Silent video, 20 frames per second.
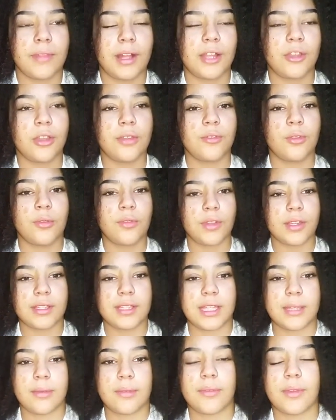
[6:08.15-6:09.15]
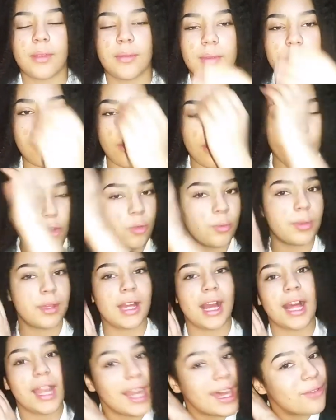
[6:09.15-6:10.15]
even know if you can see me very well. I hope you
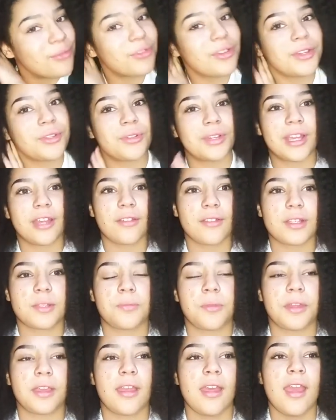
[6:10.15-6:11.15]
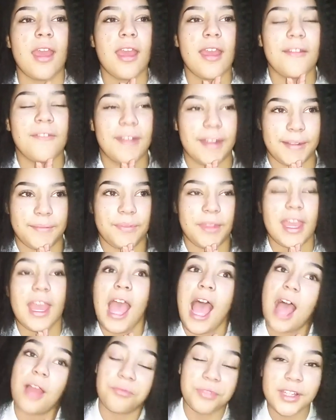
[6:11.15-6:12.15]
can. I really don't care at this point. Right,
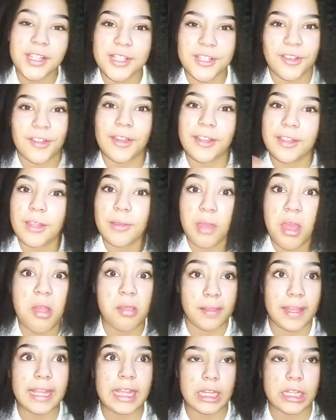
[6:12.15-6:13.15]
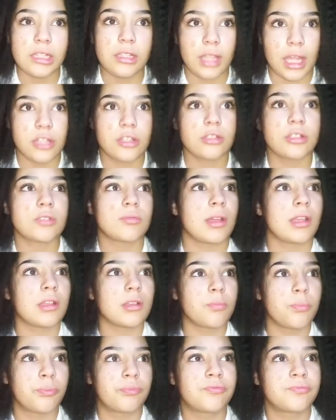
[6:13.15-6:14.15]
I'm really sorry. The lighting literally just went
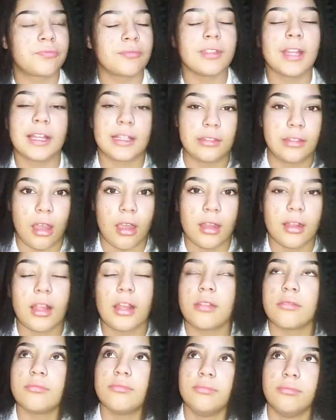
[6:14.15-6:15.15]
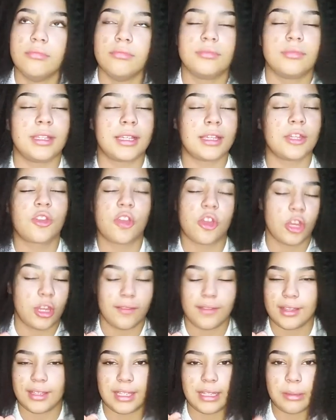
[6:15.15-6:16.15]
like dark, like you can't
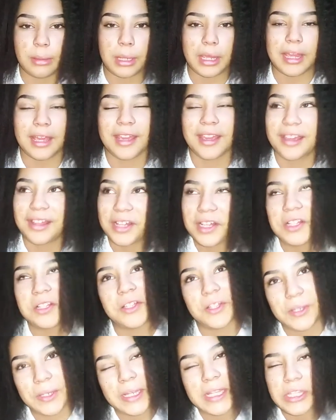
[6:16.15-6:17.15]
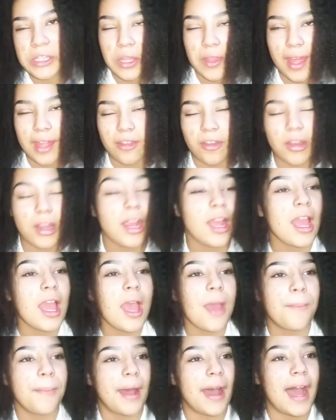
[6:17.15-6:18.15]
even see me. It's not that bad,
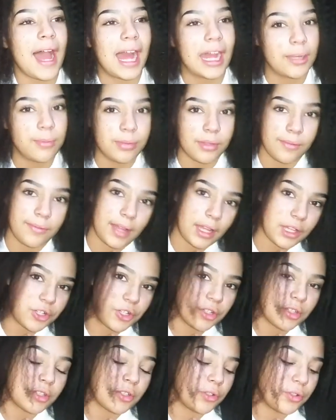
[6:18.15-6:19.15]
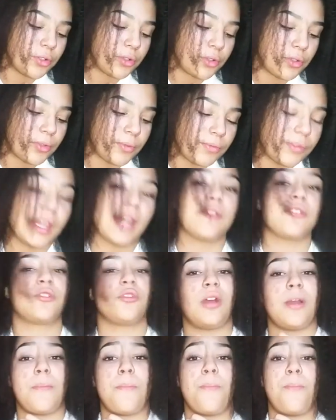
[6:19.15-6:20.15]
but I had to put flash on. So yeah,
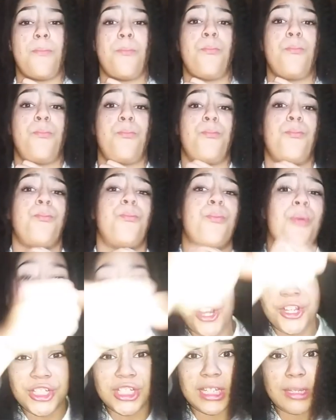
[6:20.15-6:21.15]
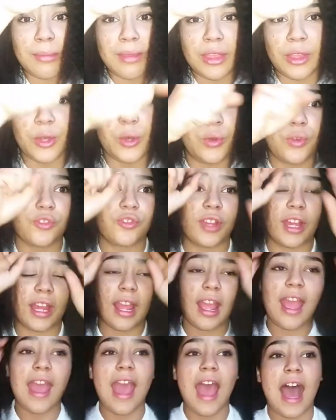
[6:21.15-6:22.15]
so I punched him in the nose,
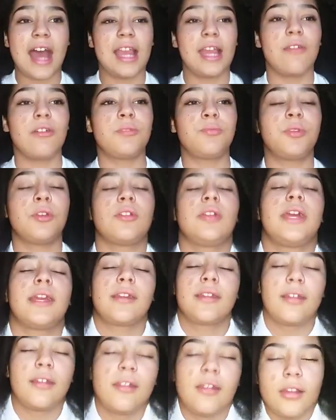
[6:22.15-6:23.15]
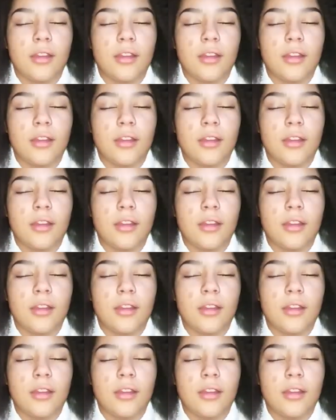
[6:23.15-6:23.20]
right, and he was pure like,